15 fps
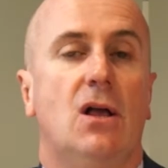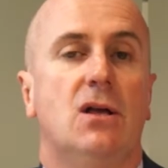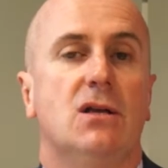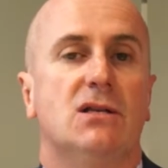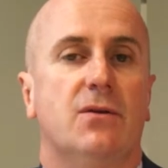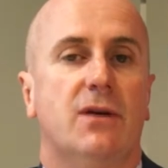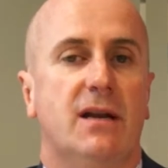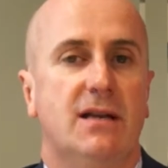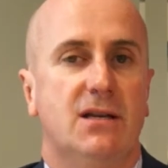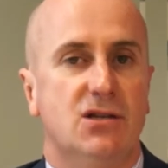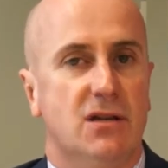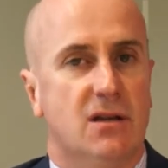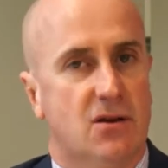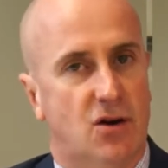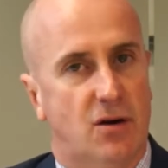So in
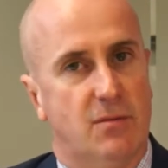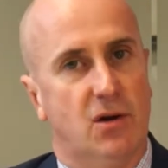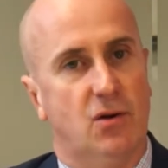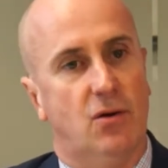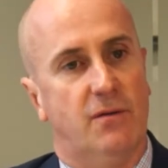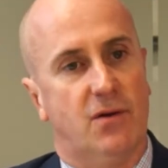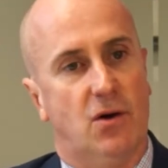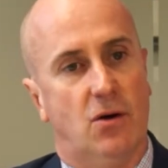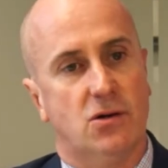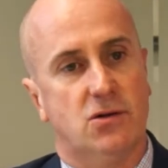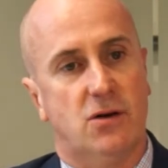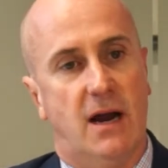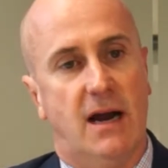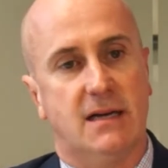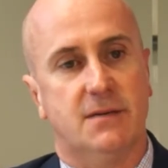addition to the common law of
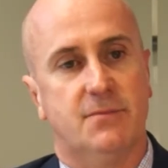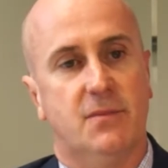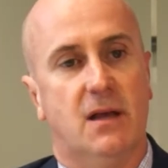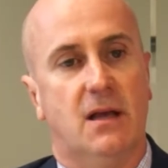contract,